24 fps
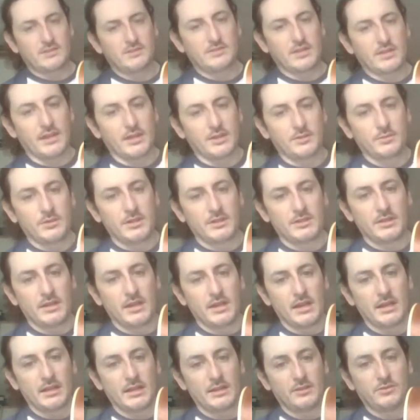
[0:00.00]
Tanglewood
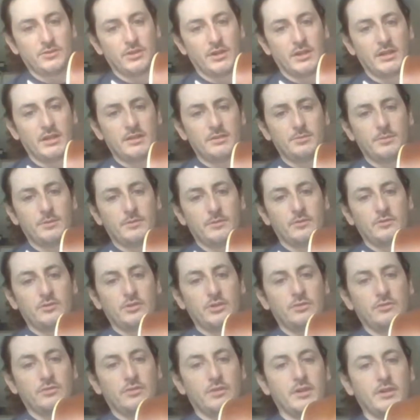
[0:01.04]
electronics with a
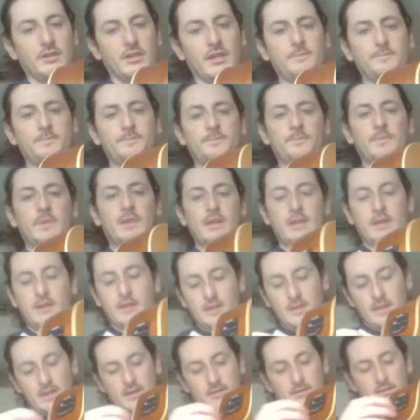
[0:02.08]
tuner on it,
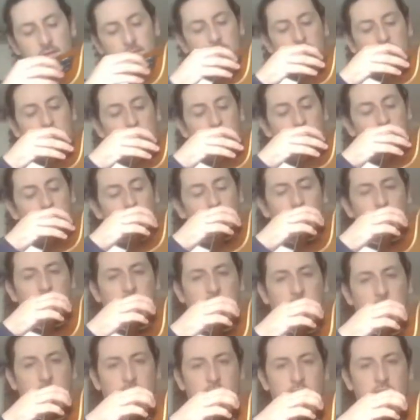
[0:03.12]
except that the
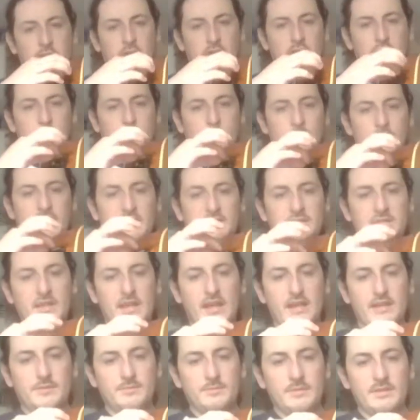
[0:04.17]
volume piece
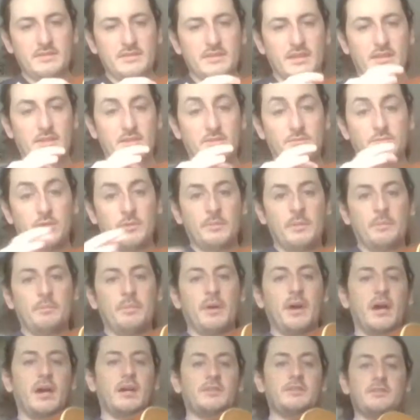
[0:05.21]
there is missing like the rubber
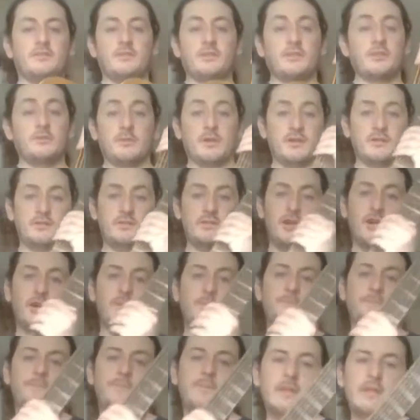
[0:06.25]
part. Don't know where it's
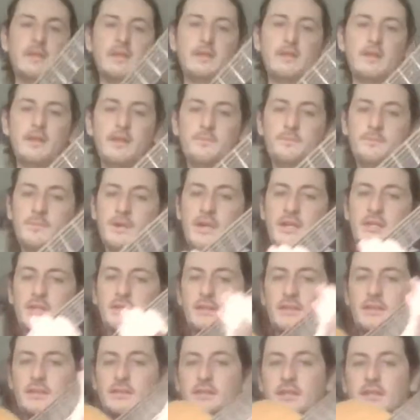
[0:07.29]
gone.
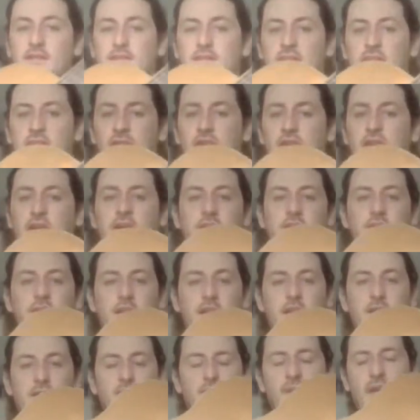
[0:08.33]
But this guitar is
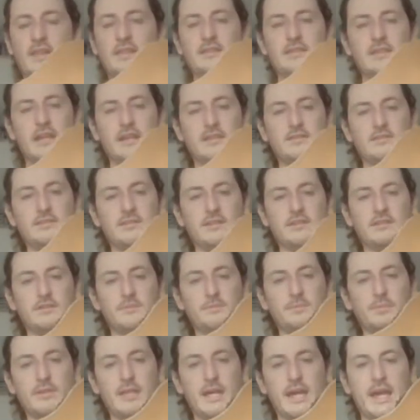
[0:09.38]
like fantastic to
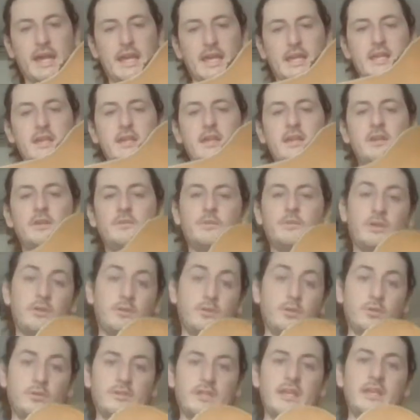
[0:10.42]
play,
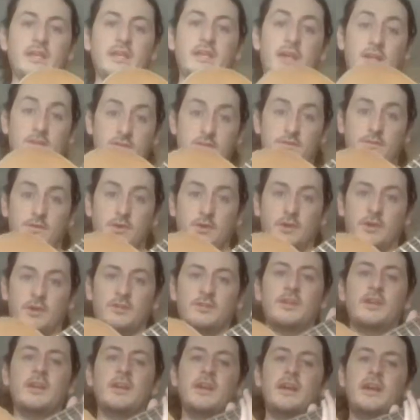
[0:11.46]
recording as you've
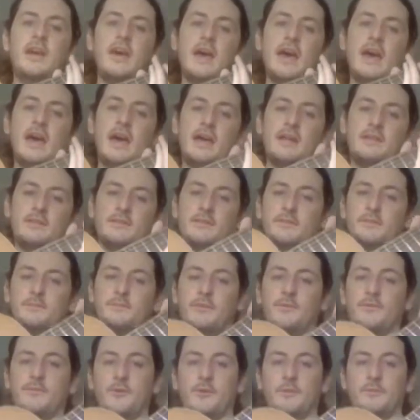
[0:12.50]
heard, and
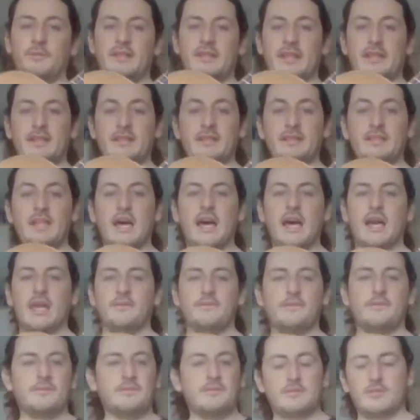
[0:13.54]
performing it
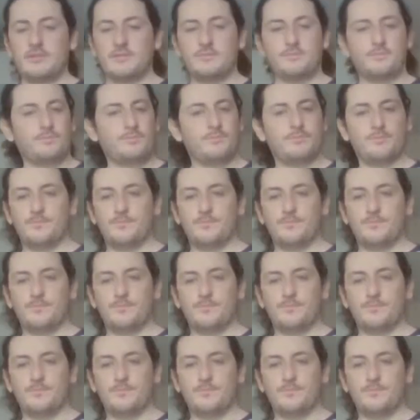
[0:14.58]
live. It's just